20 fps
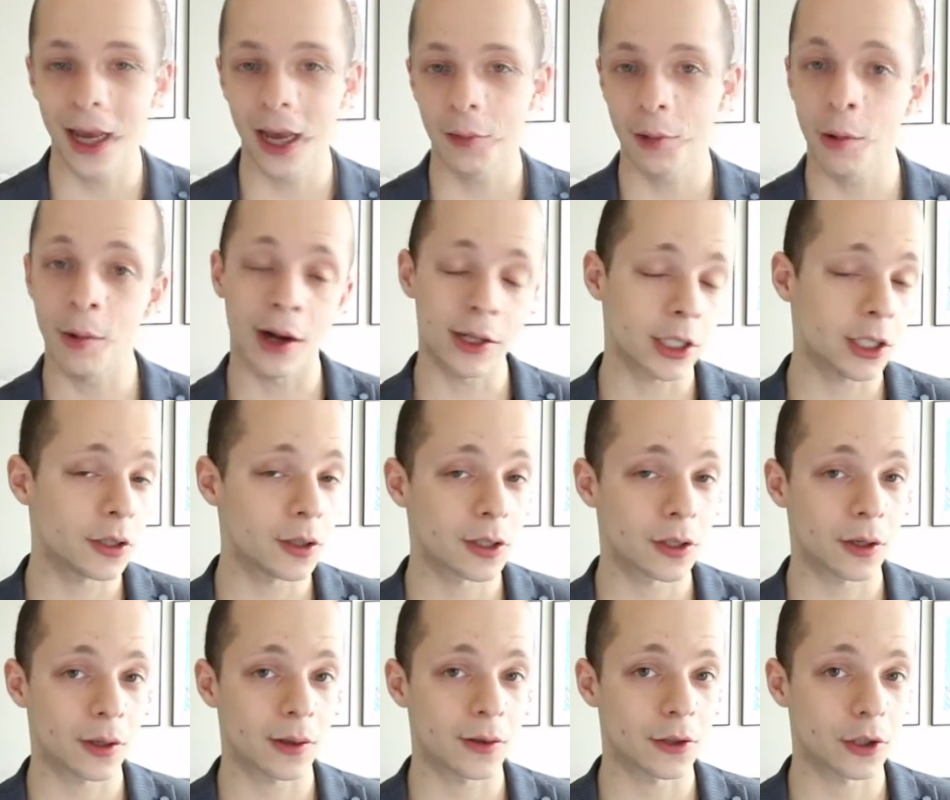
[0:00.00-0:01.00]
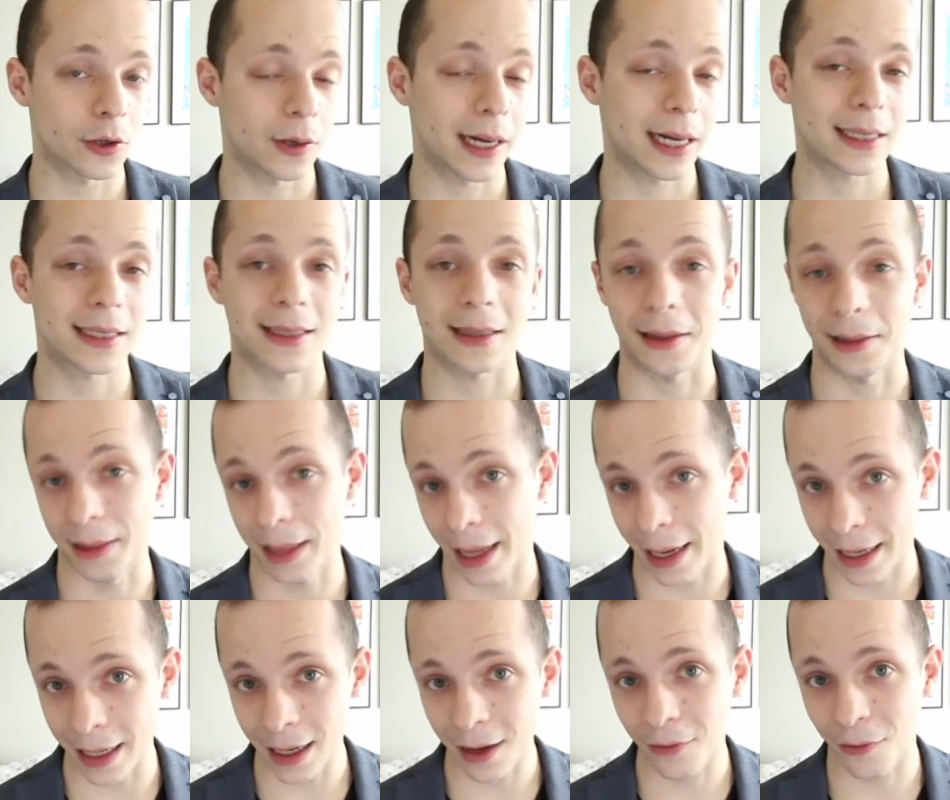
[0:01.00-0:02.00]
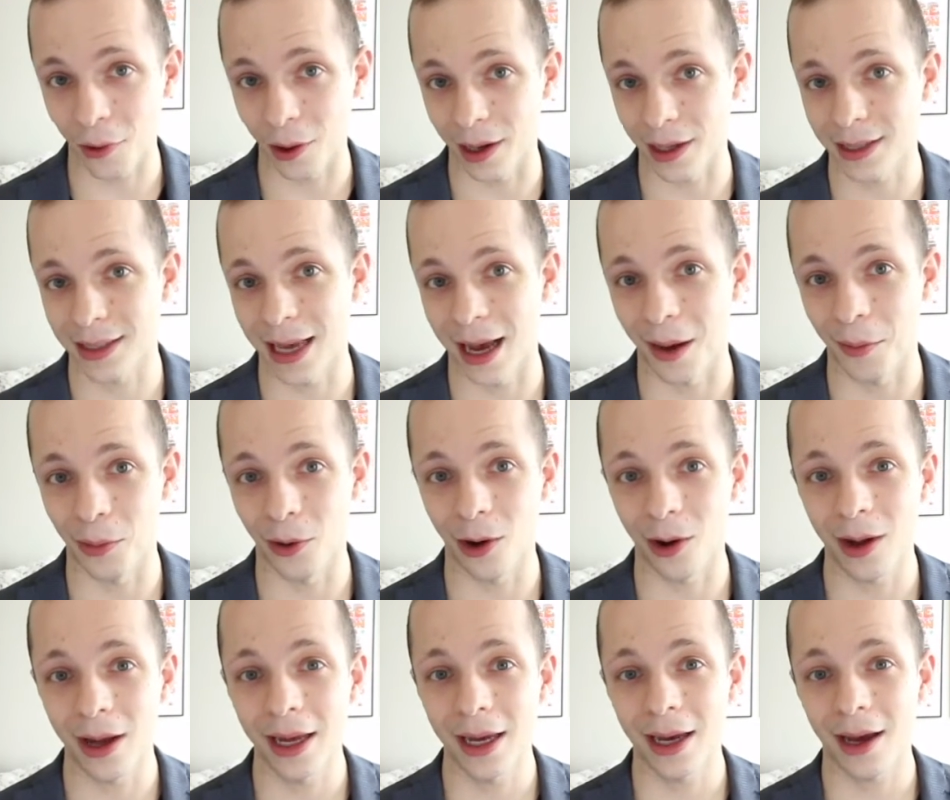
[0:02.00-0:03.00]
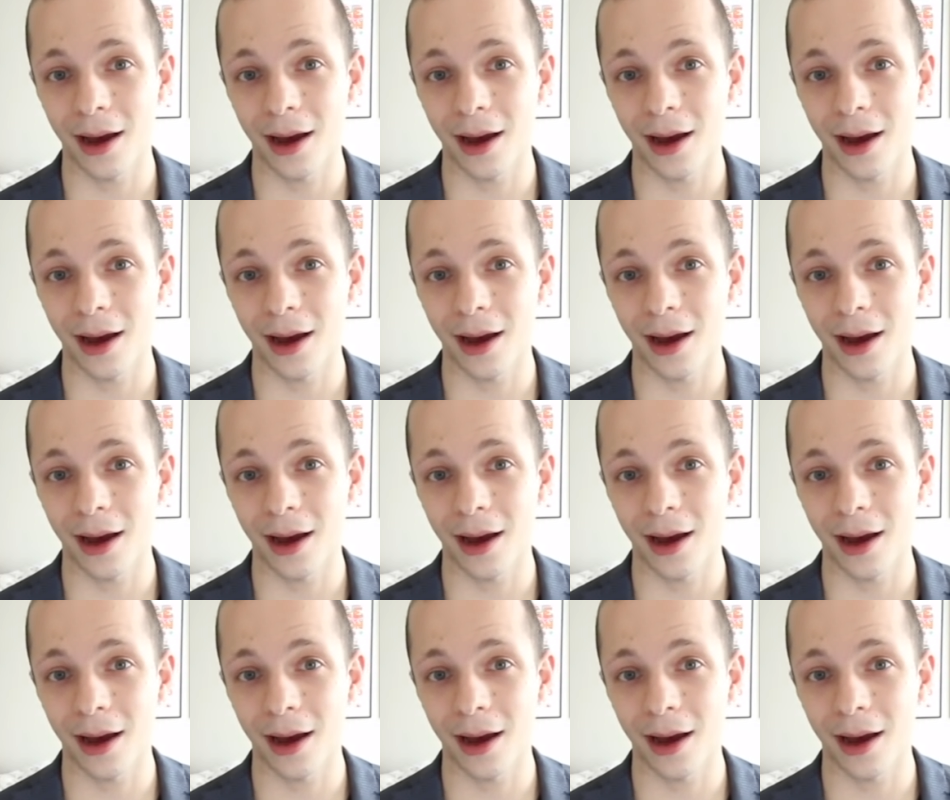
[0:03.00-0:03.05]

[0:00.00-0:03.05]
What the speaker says: We want to do certain tricks like, for example,